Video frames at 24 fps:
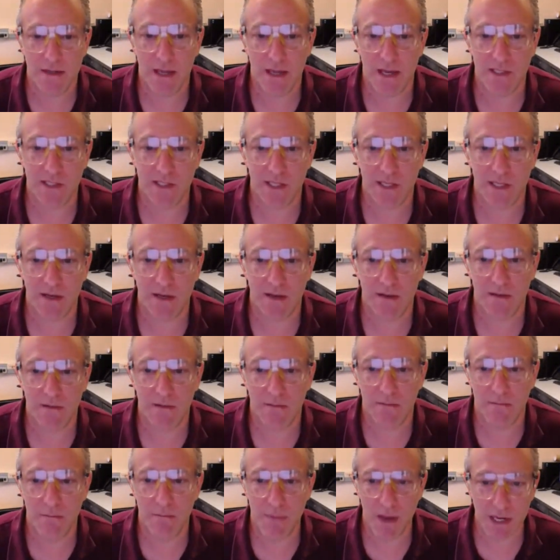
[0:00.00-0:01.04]
does it
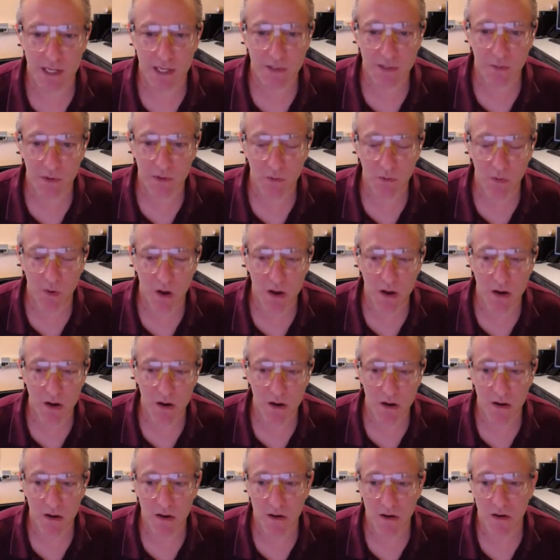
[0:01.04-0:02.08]
mix with
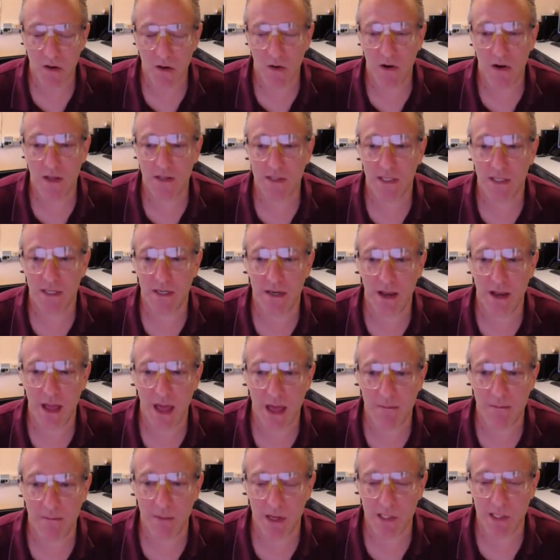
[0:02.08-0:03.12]
water or does it
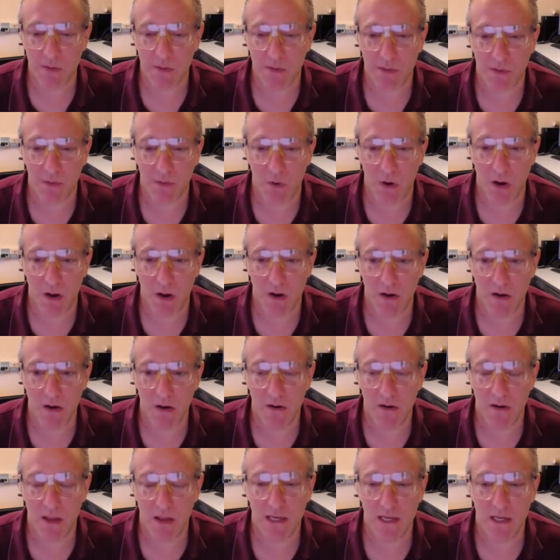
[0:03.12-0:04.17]
not mix with the
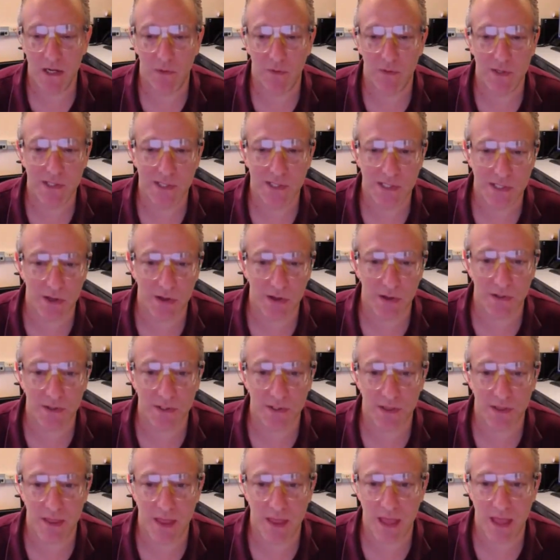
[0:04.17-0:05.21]
water? And your
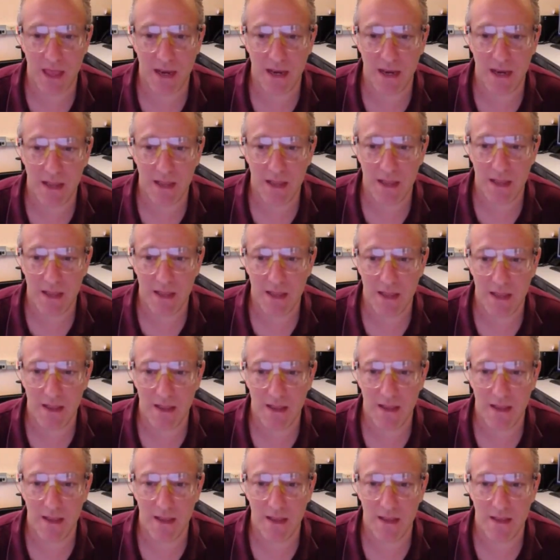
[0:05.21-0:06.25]
result then
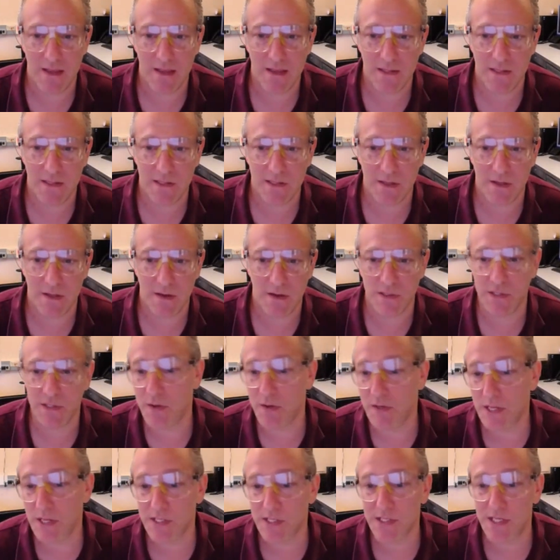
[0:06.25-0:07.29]
is, oh,
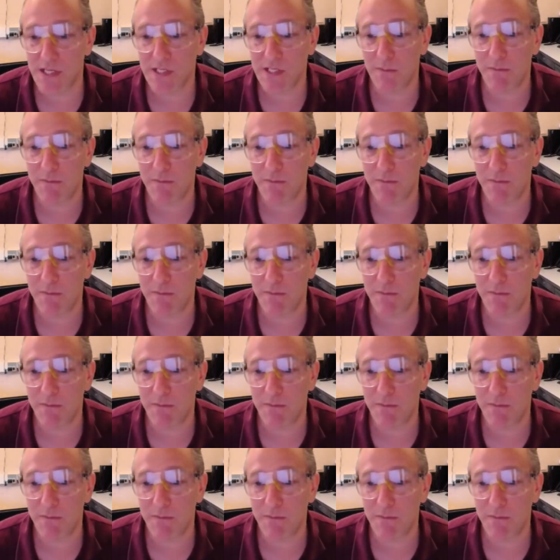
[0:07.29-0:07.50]
sorry, does it